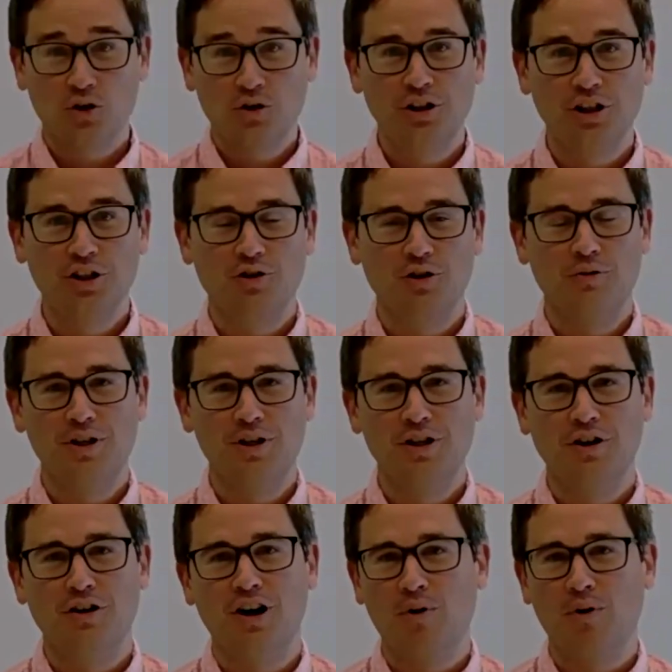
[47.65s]
certainly true in
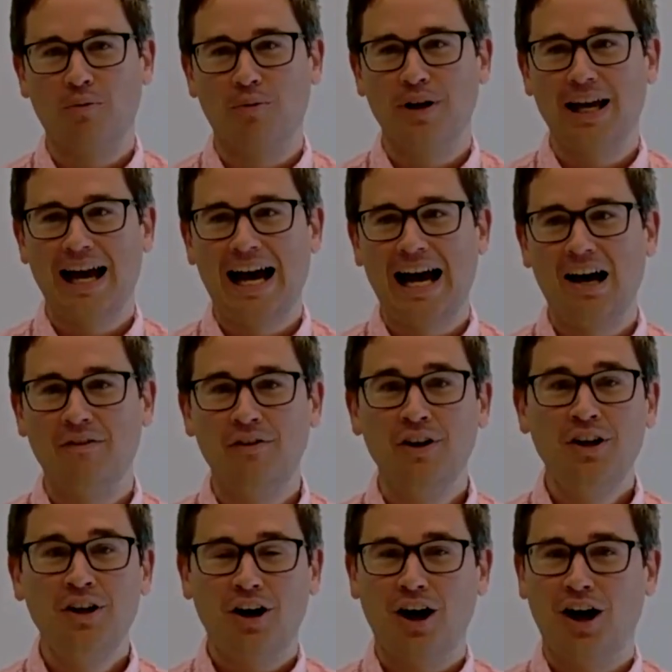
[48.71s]
Europe, where we have
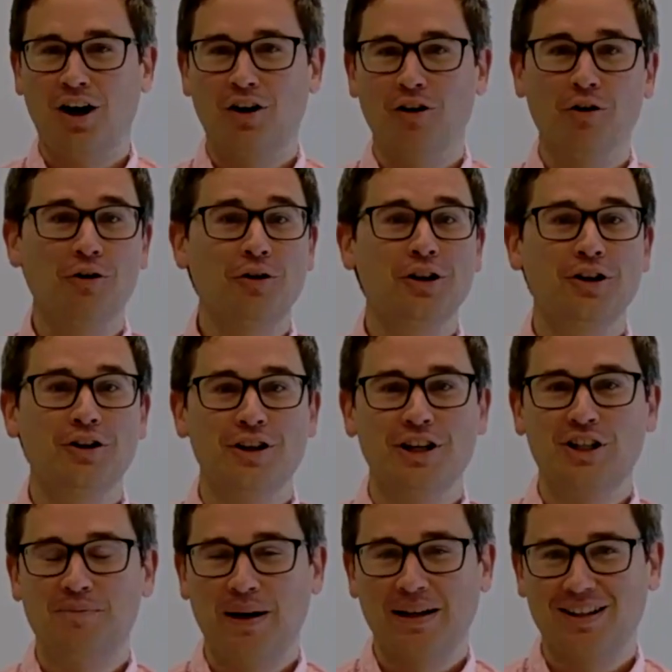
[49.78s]
earlier than
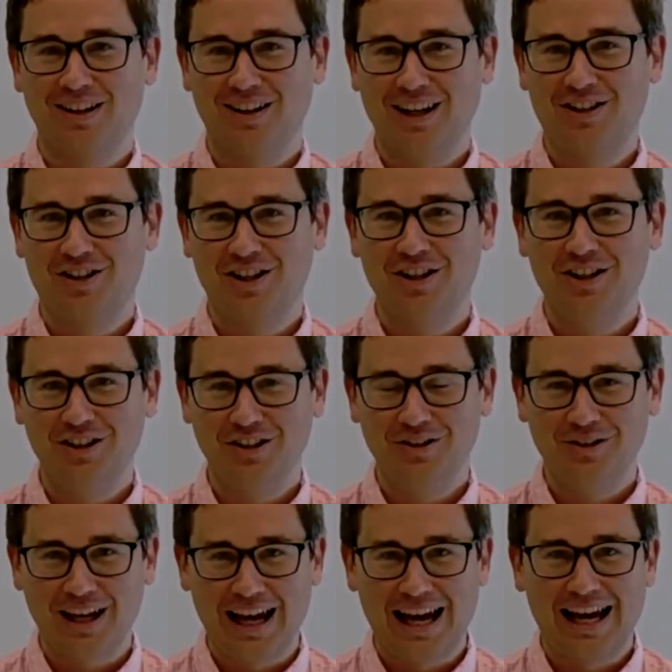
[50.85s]
expected election in the
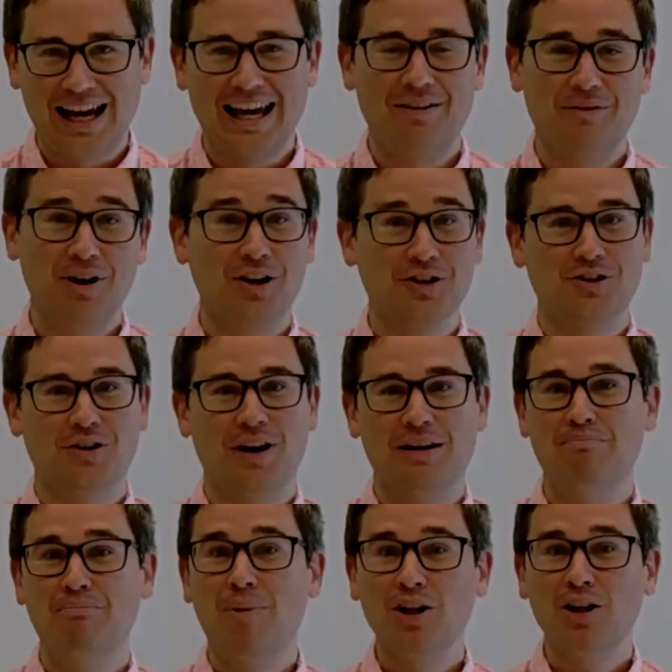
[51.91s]
UK, and we also
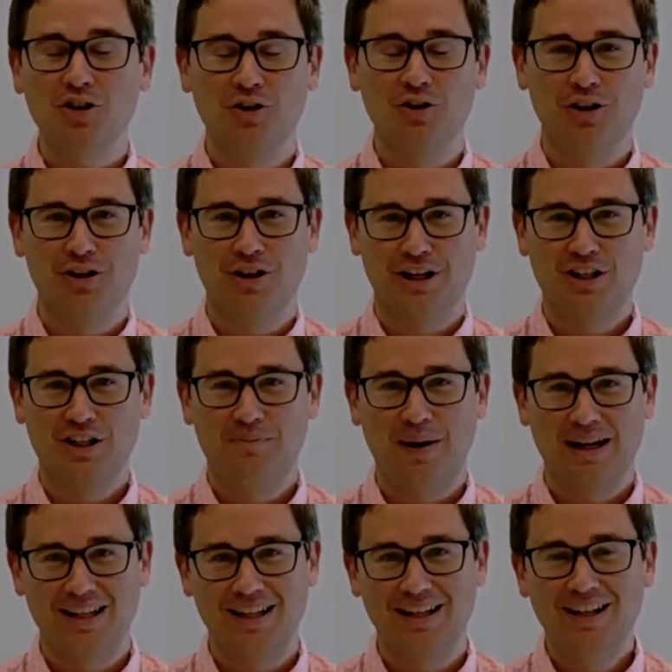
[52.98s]
had much earlier than
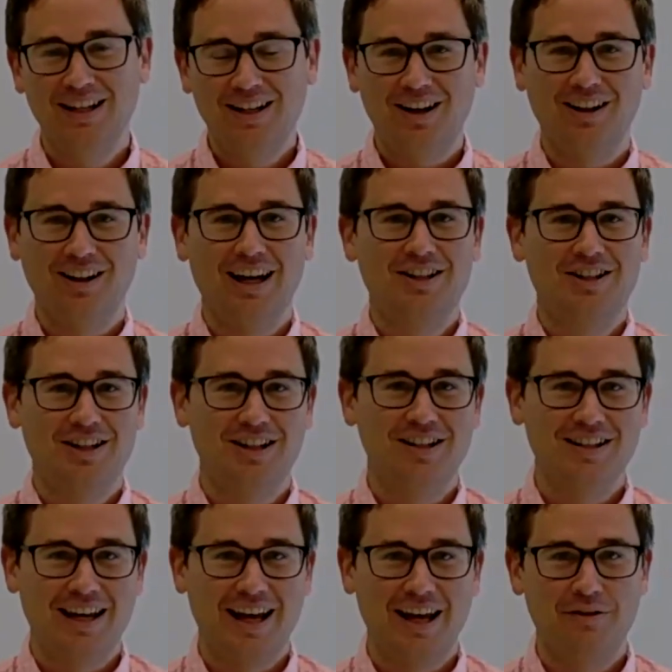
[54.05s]
expected
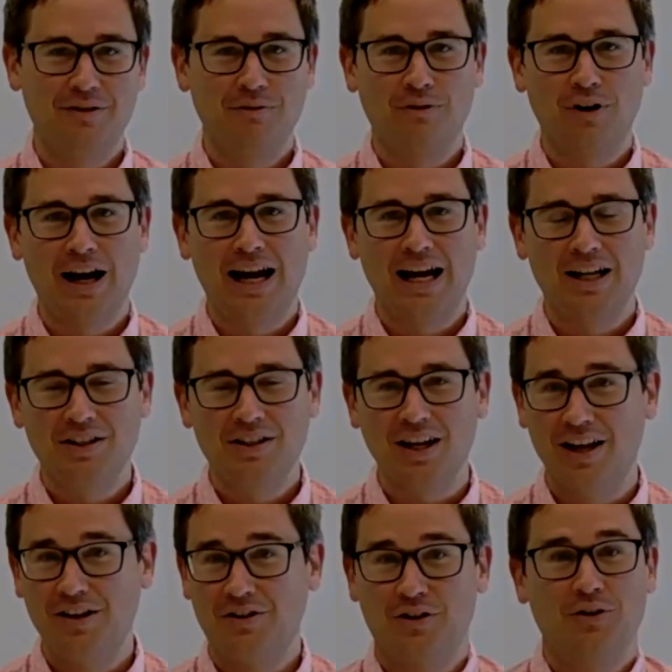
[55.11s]
elections in France,
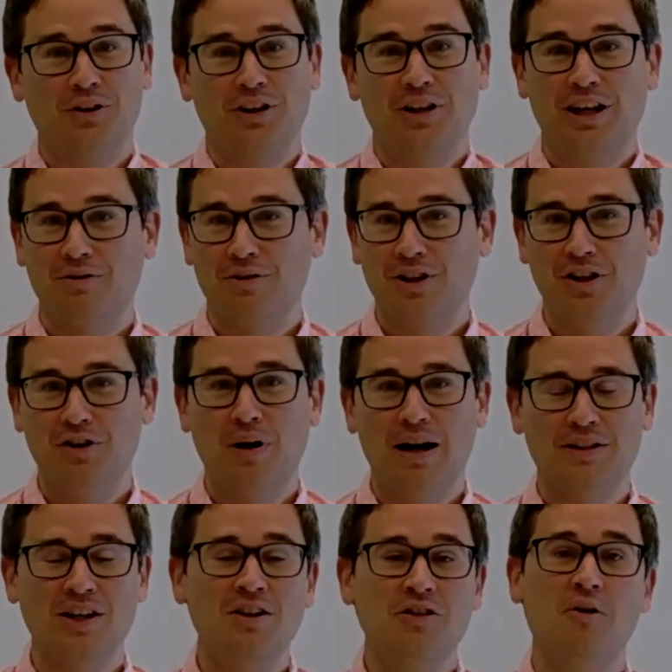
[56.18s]
and certainly here in the
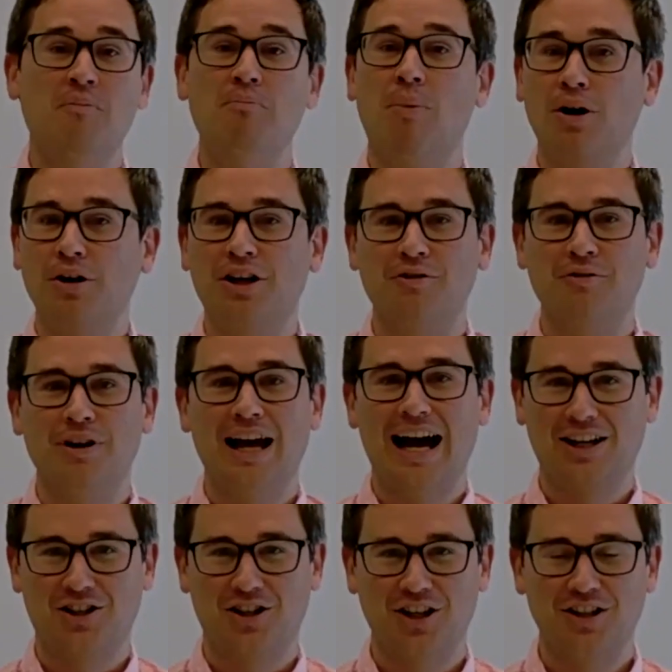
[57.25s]
US, the market
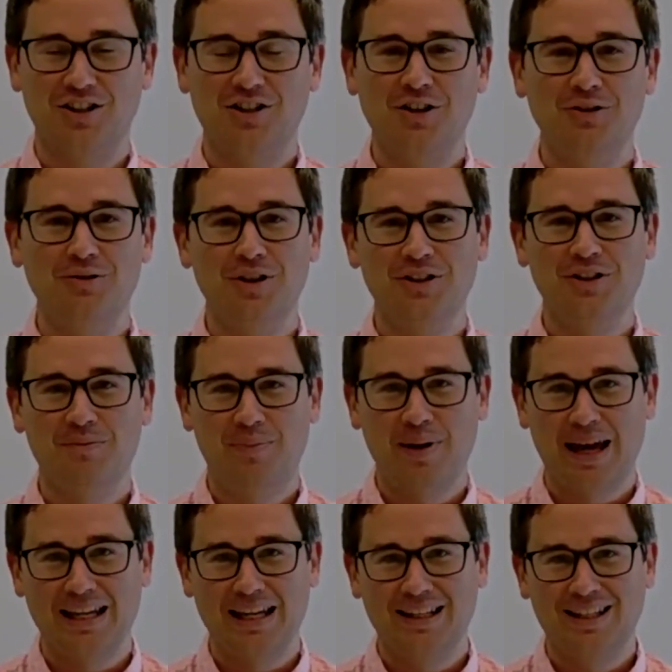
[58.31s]
reaction to the
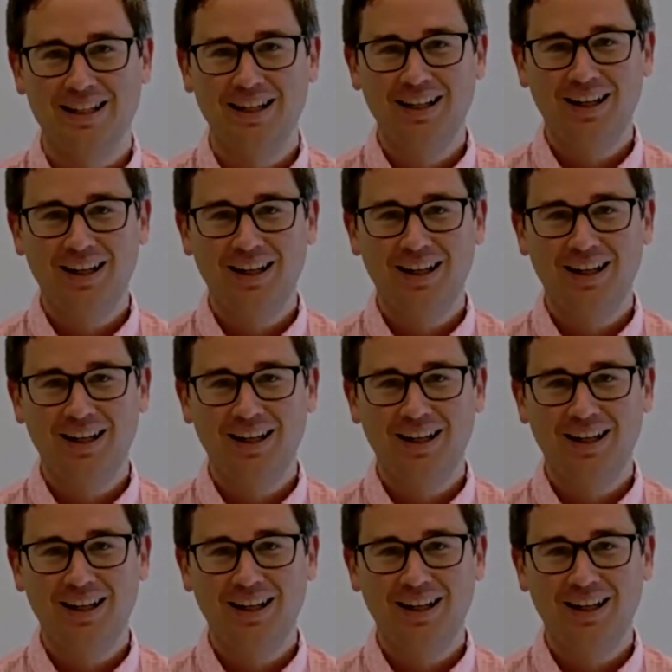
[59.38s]
debate.